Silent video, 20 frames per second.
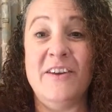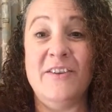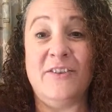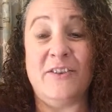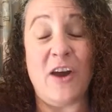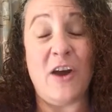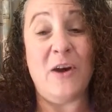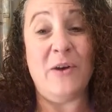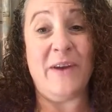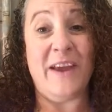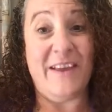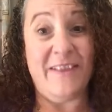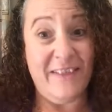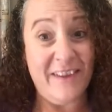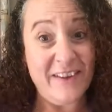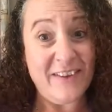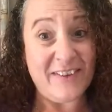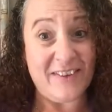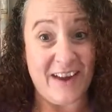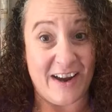So in
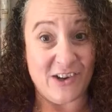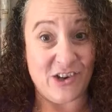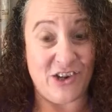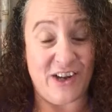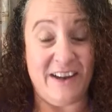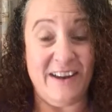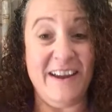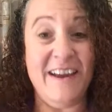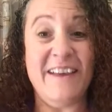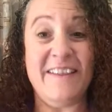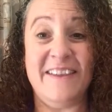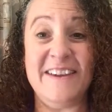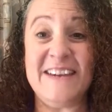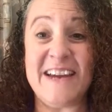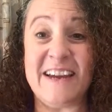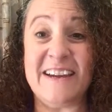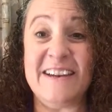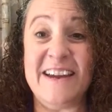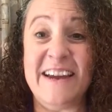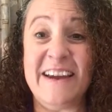this session, the
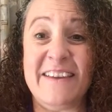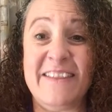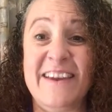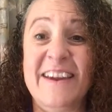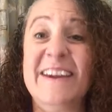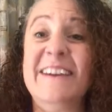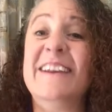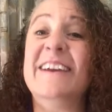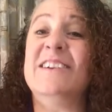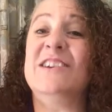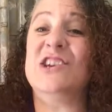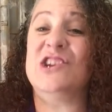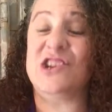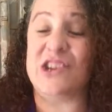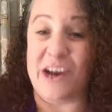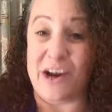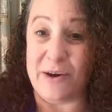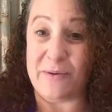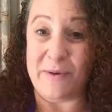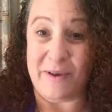technique that I'd like to
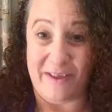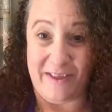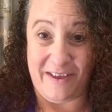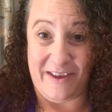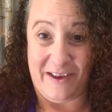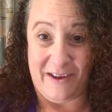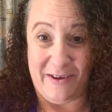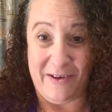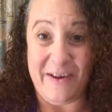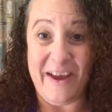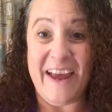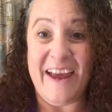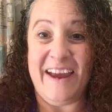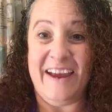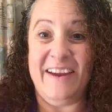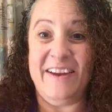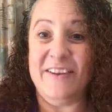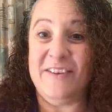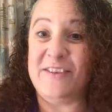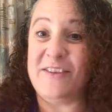share with you
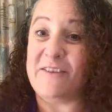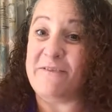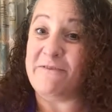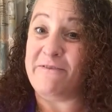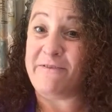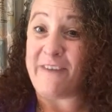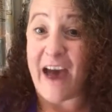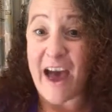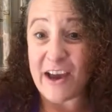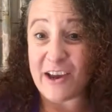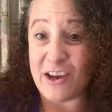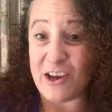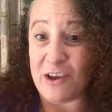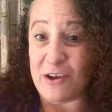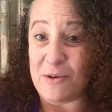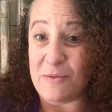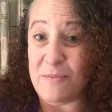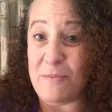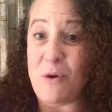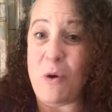is the
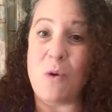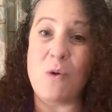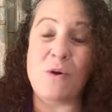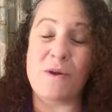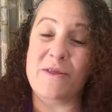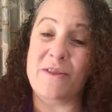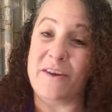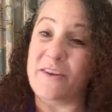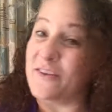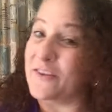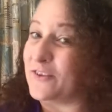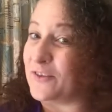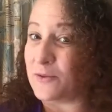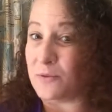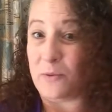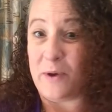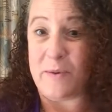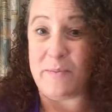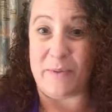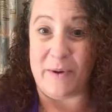vacuum or the
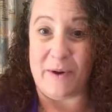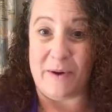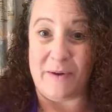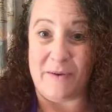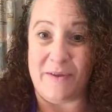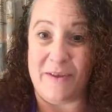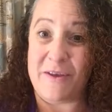sweeper,